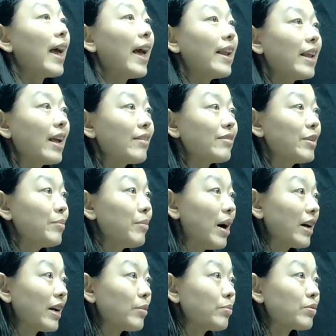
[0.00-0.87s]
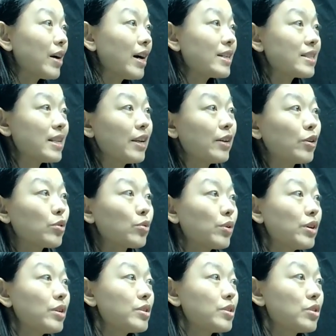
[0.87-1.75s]
And if the market price
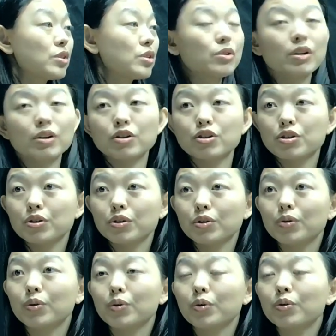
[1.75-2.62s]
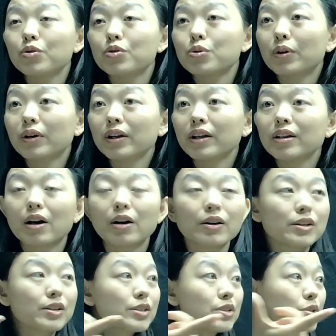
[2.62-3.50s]
increased to
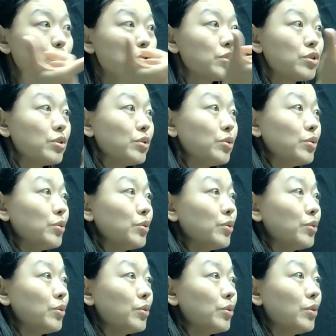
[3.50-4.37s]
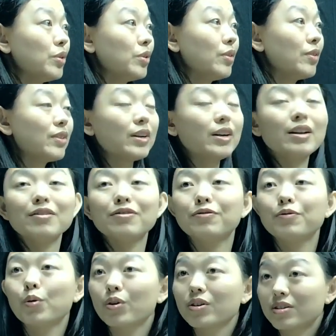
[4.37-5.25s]
$20 to
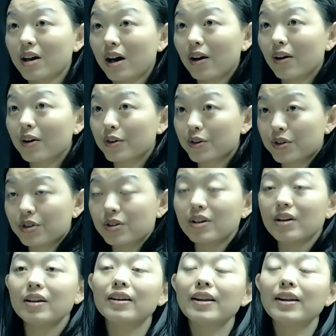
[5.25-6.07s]
$34,